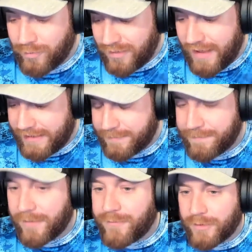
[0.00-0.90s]
like
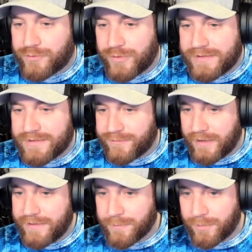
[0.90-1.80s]
Buffalo Trace's
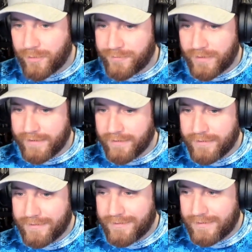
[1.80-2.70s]
flavor profile.
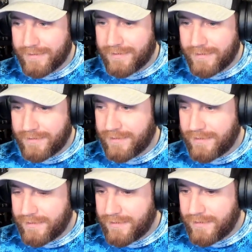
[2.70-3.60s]

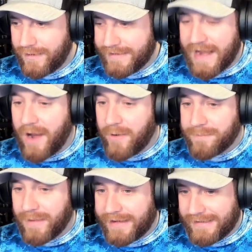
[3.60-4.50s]
And now
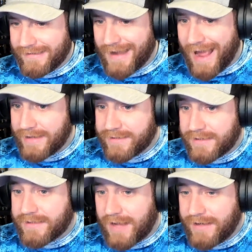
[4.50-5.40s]
I'm like not as
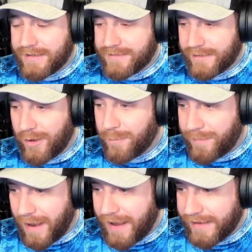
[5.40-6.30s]
excited to go
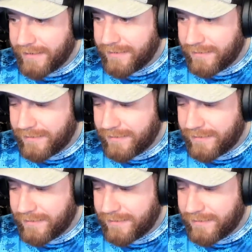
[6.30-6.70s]
buy